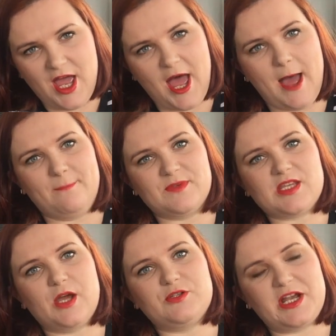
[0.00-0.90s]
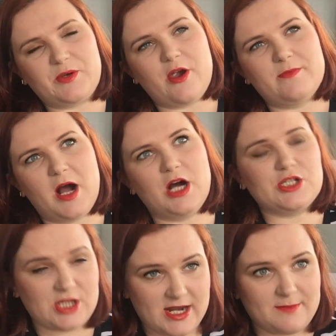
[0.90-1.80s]
Um, so January,
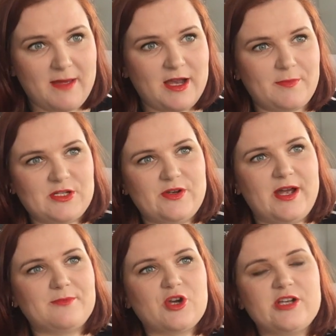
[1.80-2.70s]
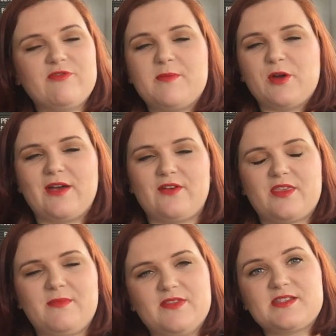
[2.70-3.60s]
March, and in May I'll be doing it. I'm trying to read a book every
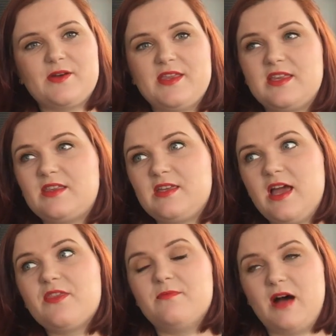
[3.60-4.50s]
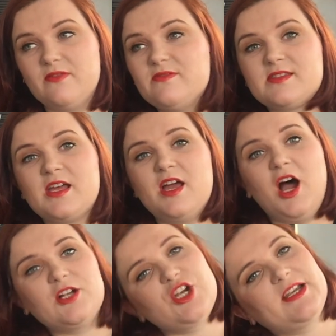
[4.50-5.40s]
other month. So in the, the, other months,
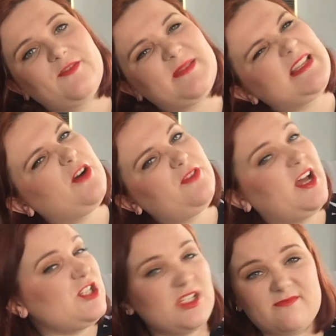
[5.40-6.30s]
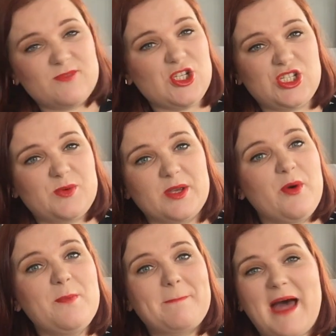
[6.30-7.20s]
I try and give myself like, just just do what you
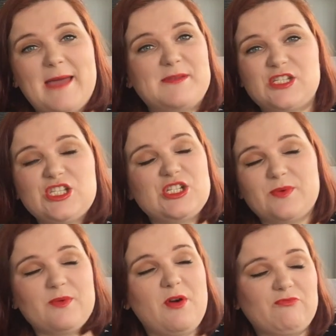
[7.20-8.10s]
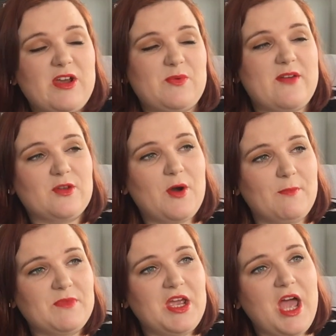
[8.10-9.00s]
want, babes. Just do what you want. Read whatever you
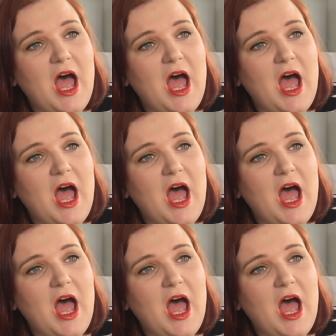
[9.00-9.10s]
want.